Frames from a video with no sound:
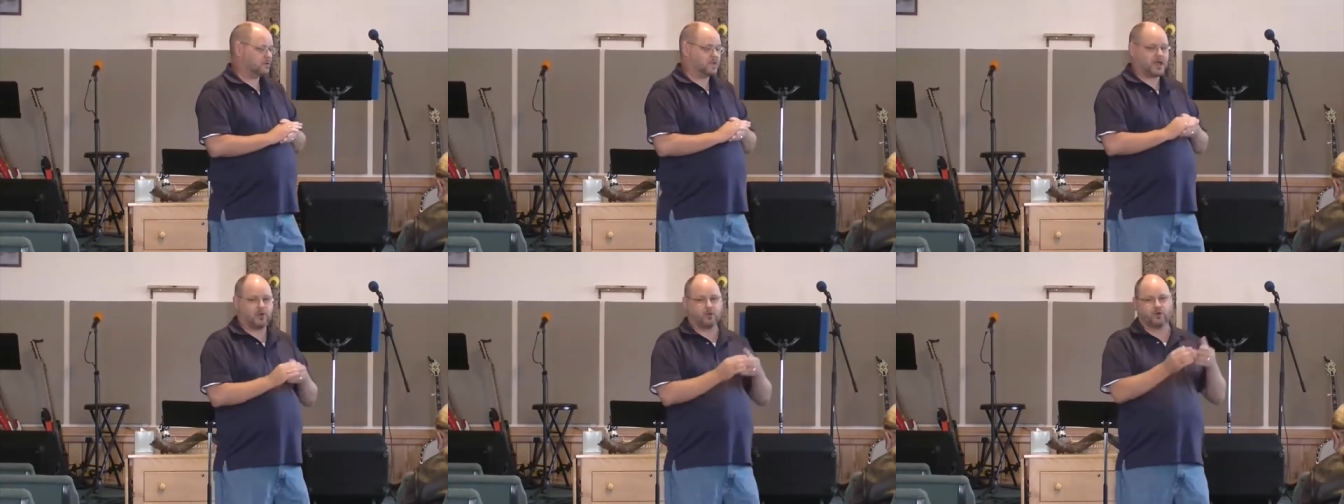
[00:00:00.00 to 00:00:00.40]

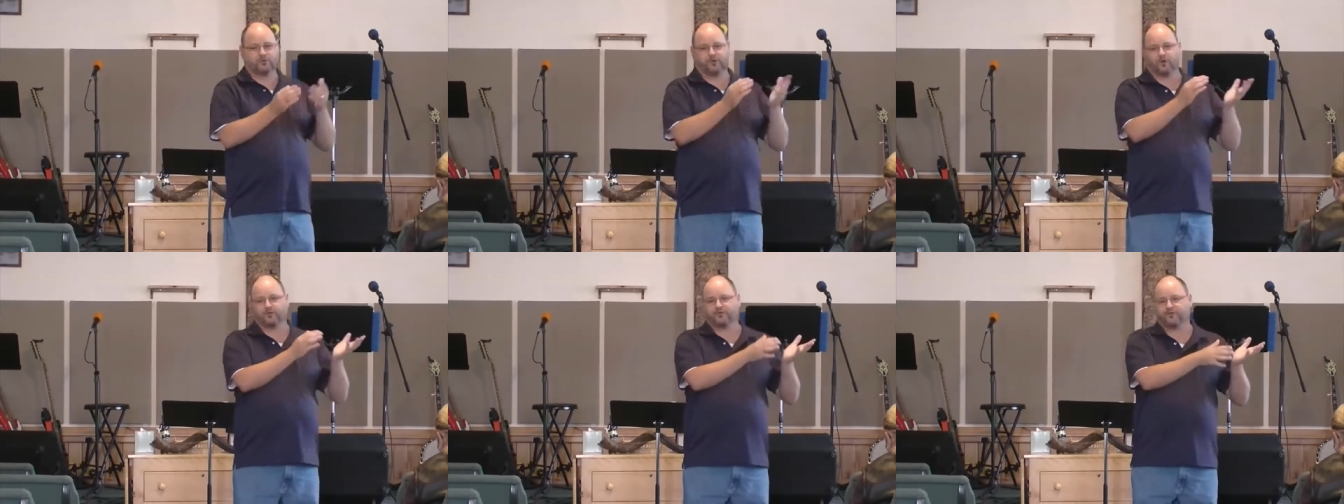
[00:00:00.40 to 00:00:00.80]
They
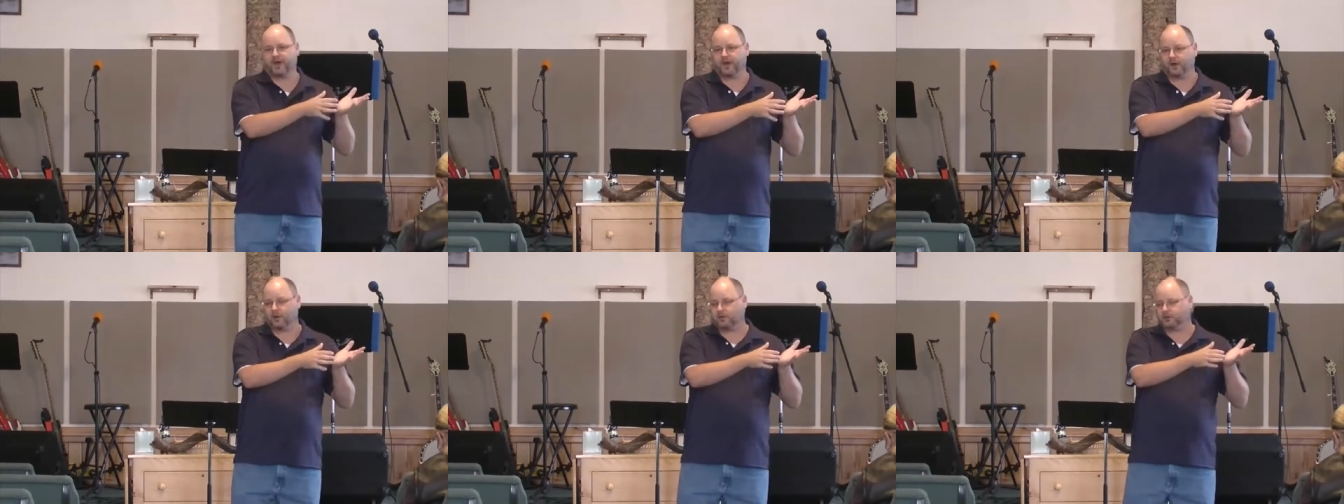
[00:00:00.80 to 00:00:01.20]
were
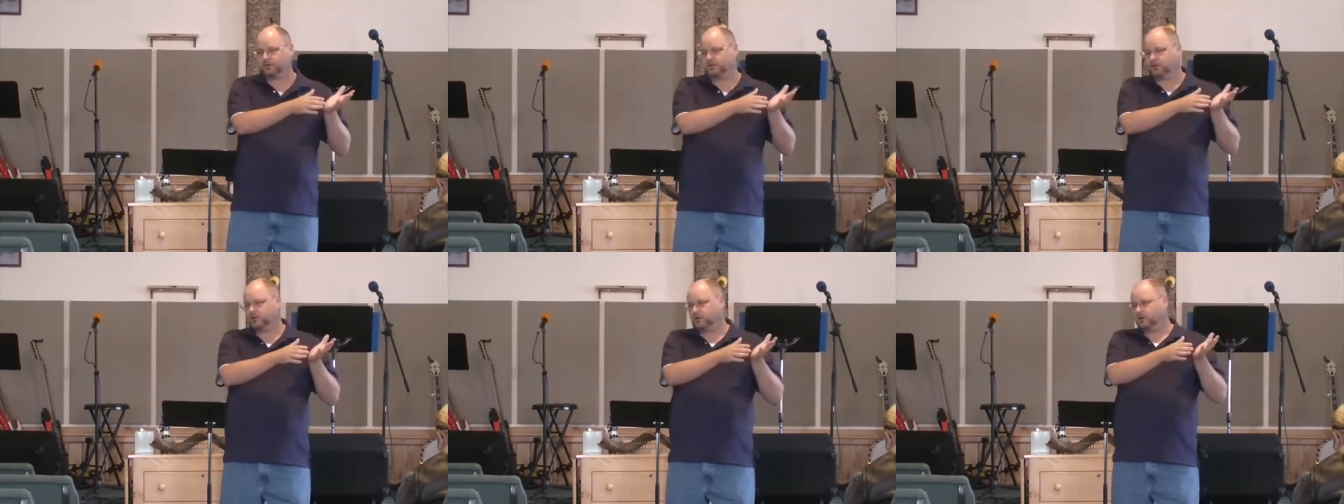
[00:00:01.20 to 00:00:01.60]

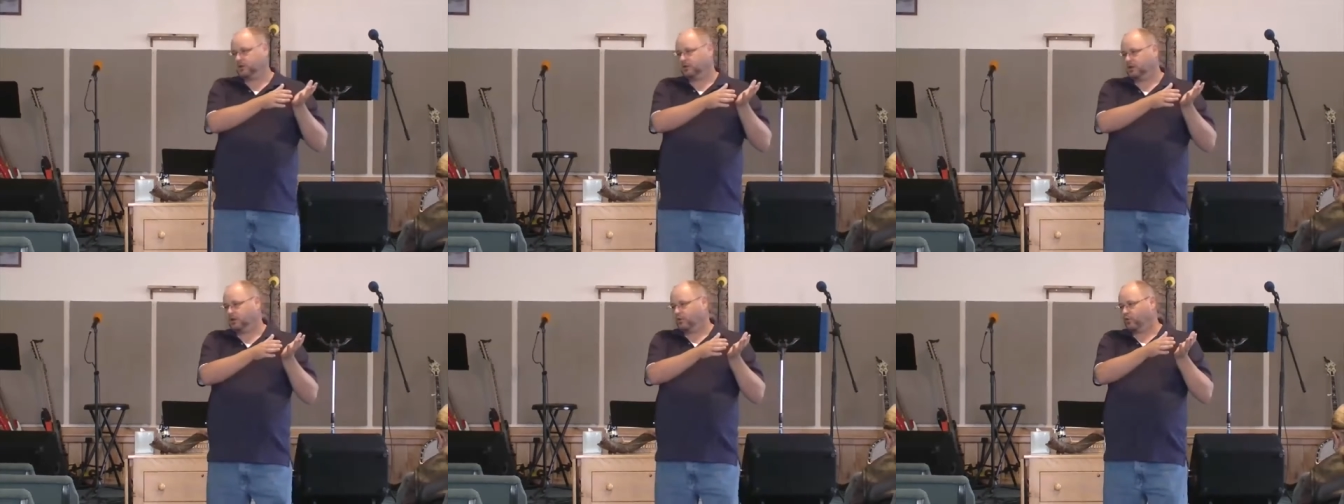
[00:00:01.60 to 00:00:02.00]
fulfilled
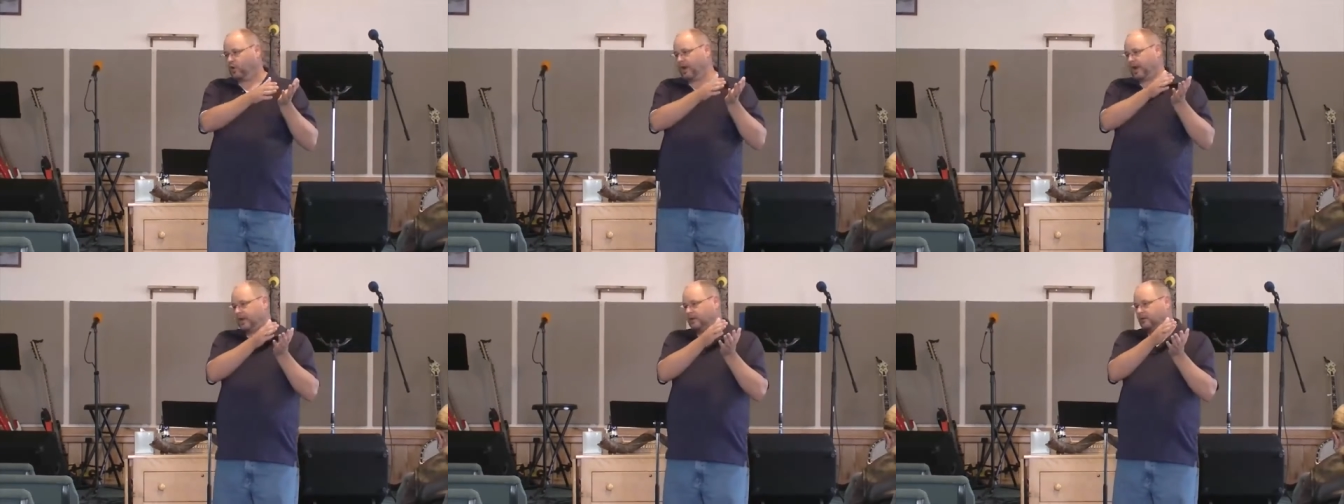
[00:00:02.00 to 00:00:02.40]

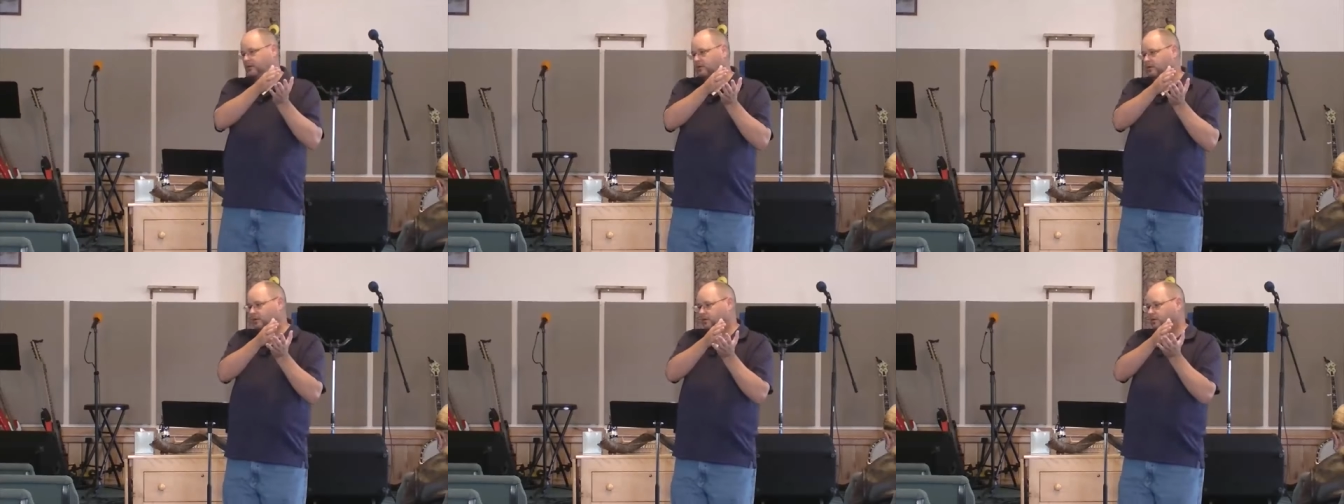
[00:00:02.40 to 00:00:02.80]

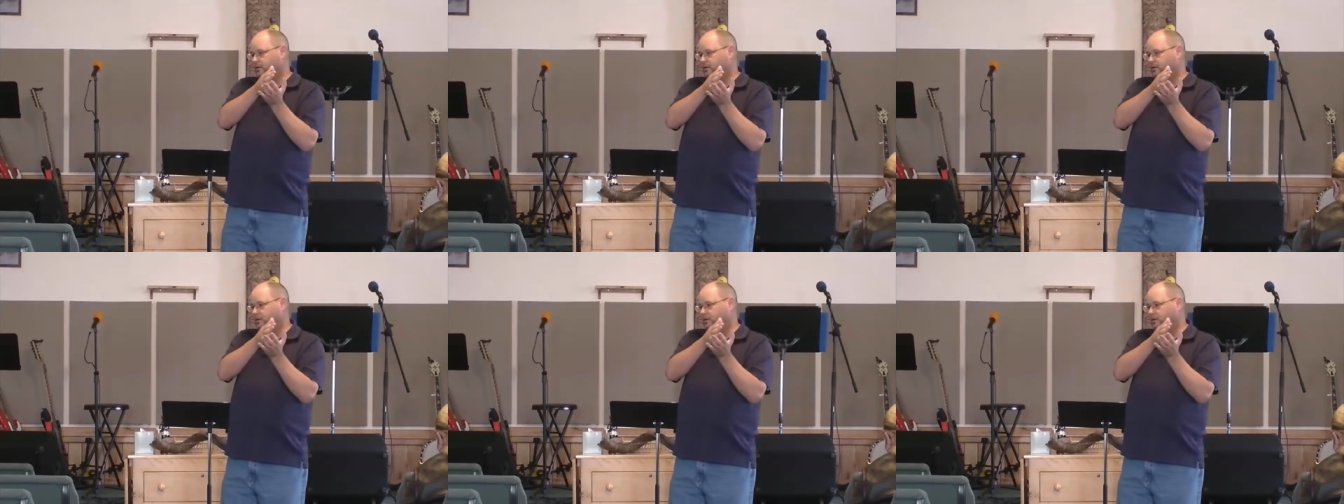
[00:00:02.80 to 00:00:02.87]
when